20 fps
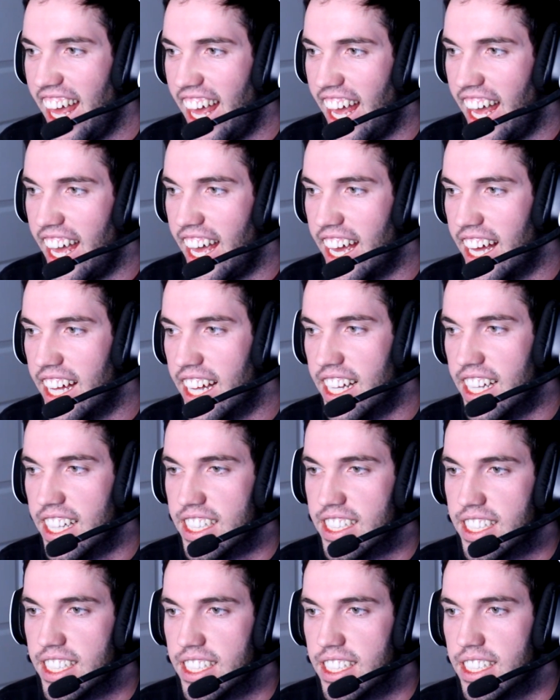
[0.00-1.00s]

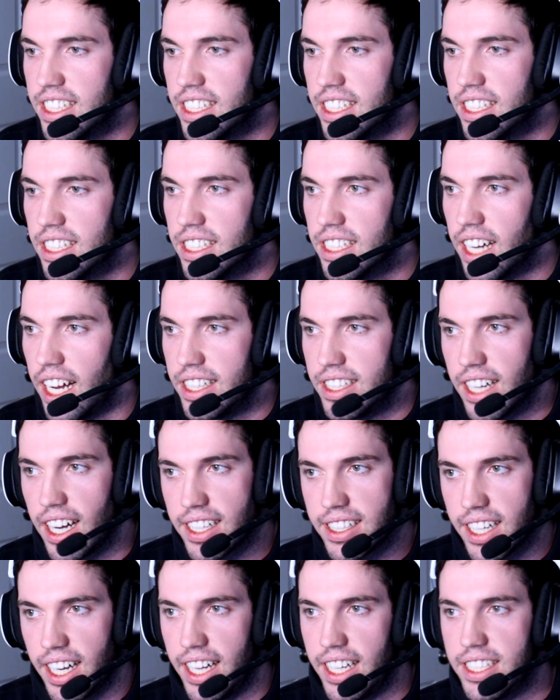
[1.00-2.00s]
And I
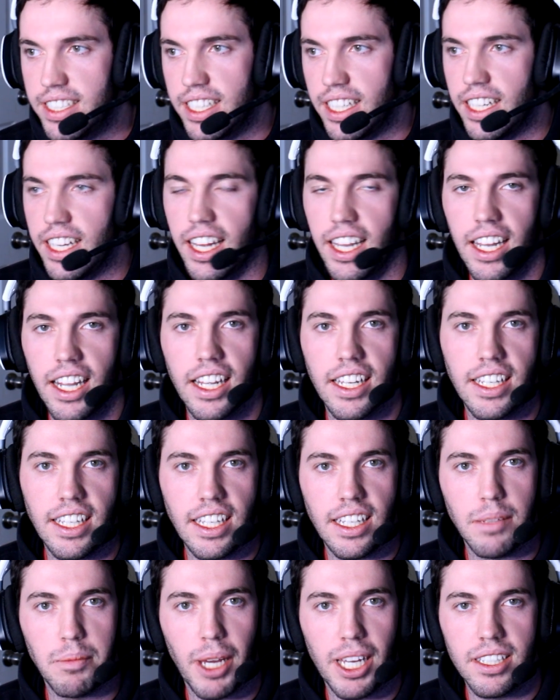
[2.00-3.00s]
talked to Icy, and
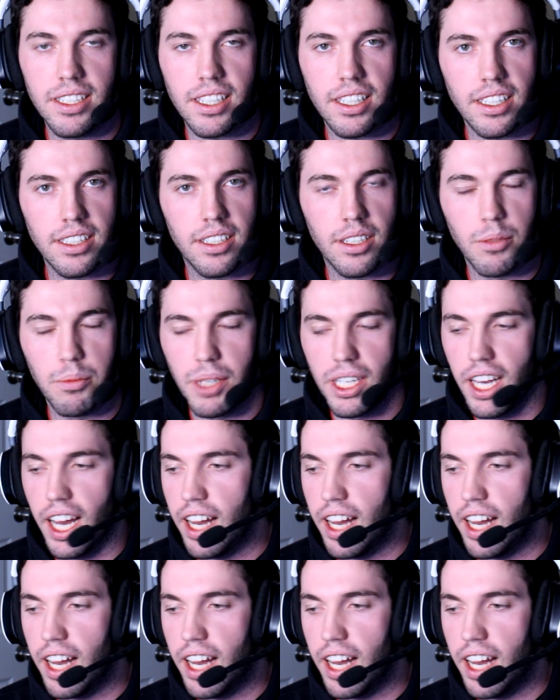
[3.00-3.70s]
he basically told me,